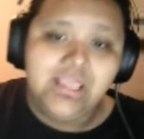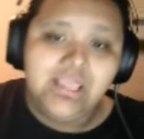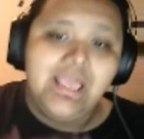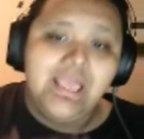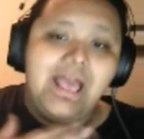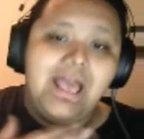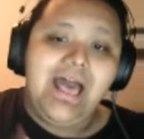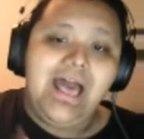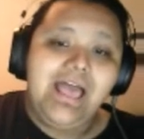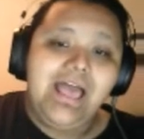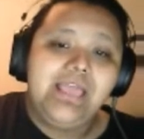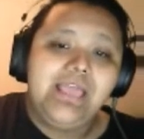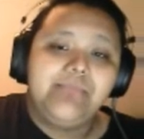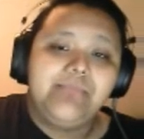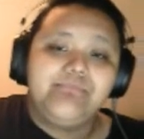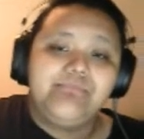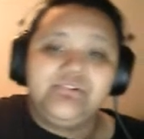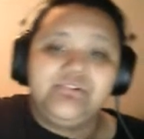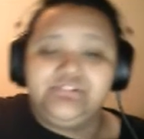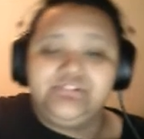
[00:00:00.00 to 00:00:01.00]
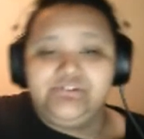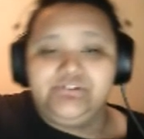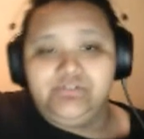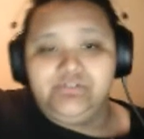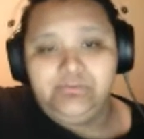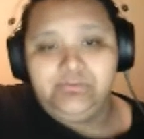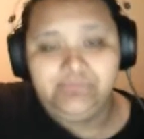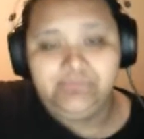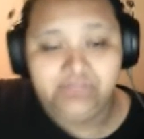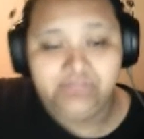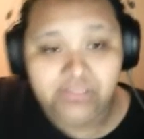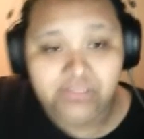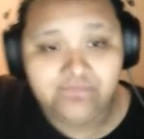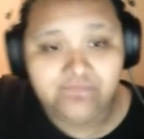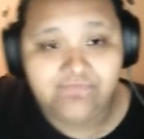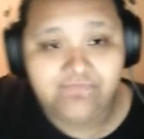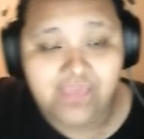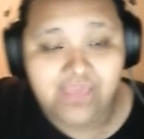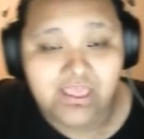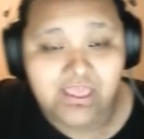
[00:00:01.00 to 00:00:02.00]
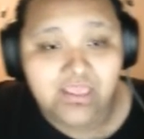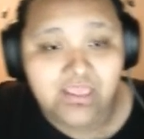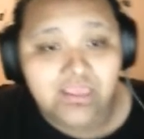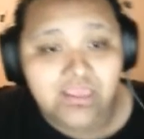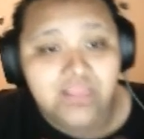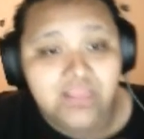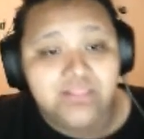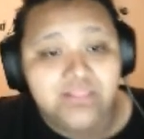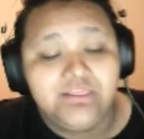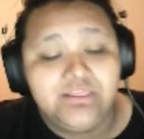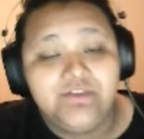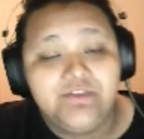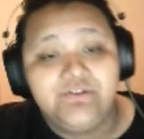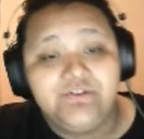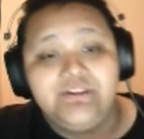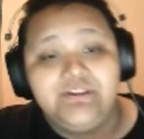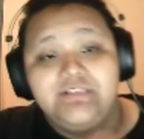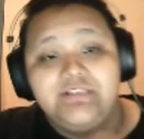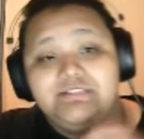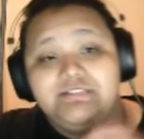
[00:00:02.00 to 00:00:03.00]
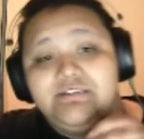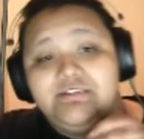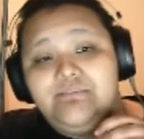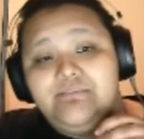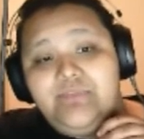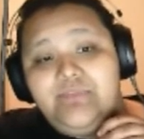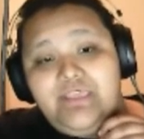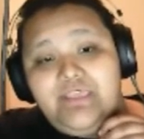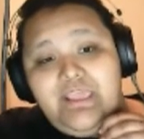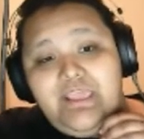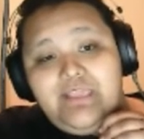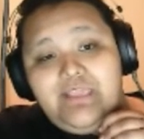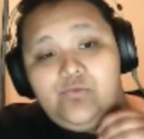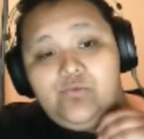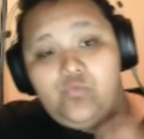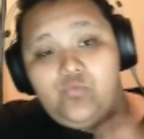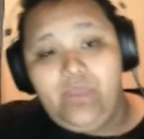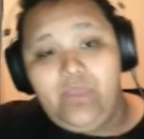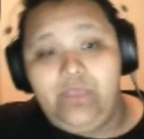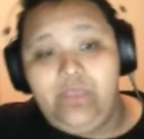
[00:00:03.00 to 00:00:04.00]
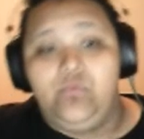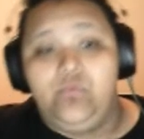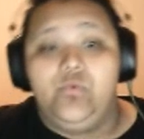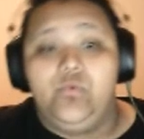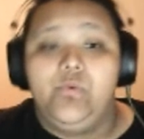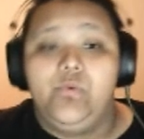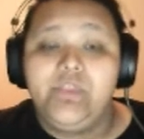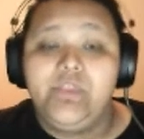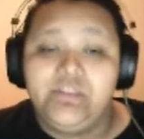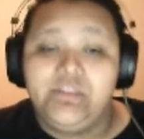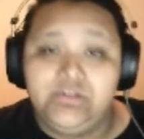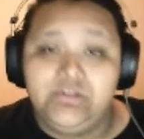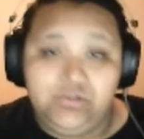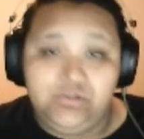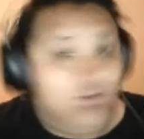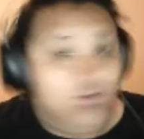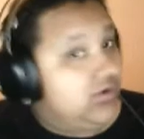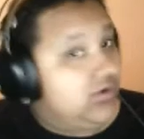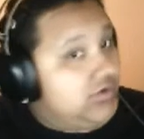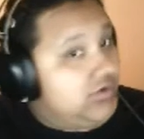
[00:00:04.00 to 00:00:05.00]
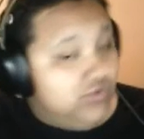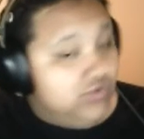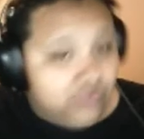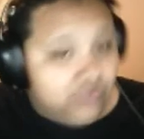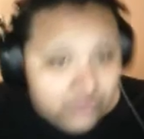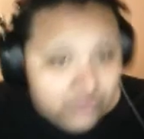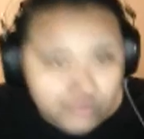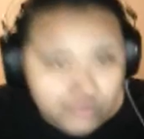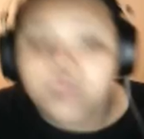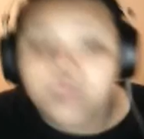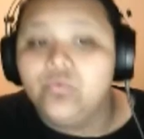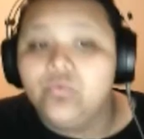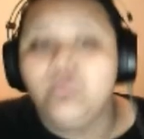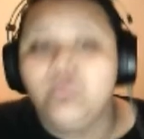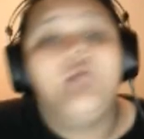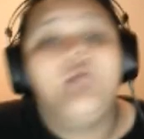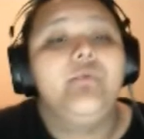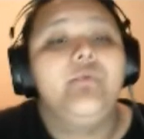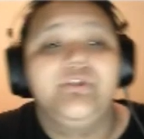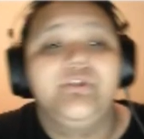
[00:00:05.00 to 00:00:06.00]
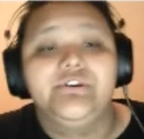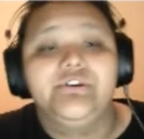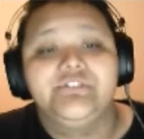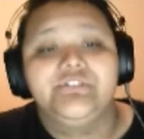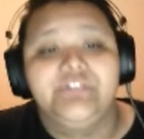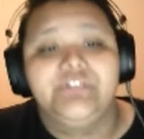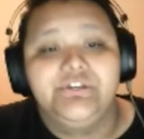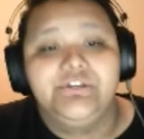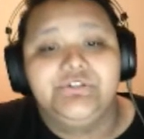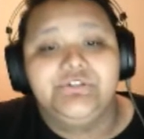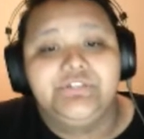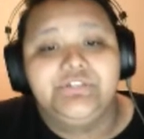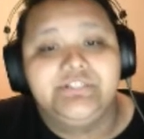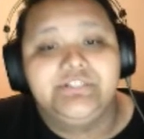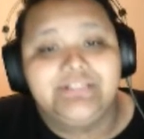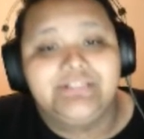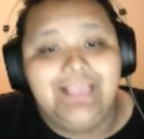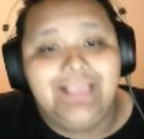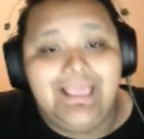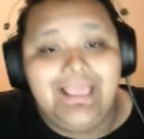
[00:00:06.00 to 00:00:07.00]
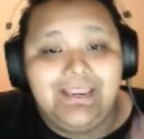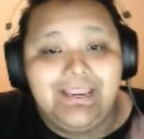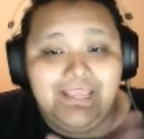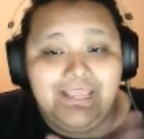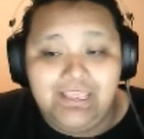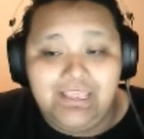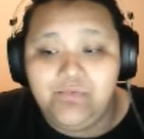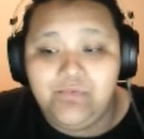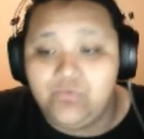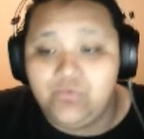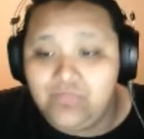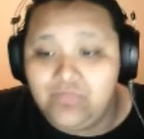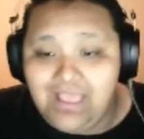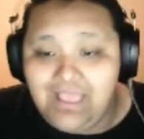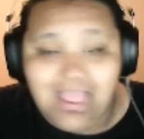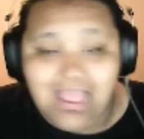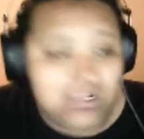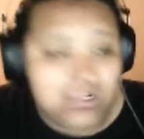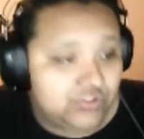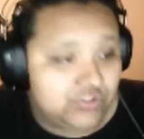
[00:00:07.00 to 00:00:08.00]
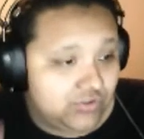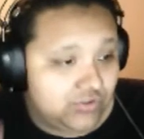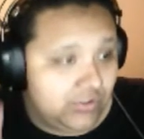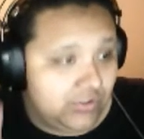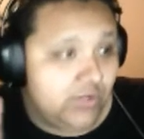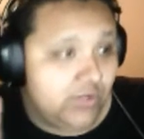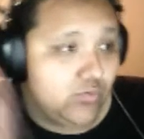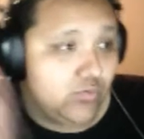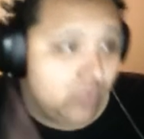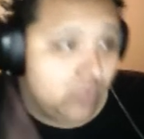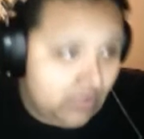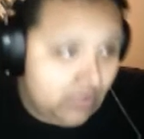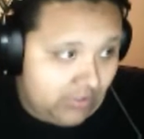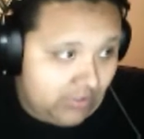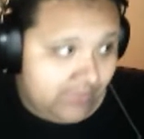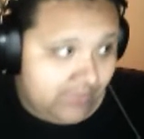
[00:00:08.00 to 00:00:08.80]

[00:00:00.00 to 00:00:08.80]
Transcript: I personally believe that there is going to be a way where we can do Warrior synergies and it will actually work.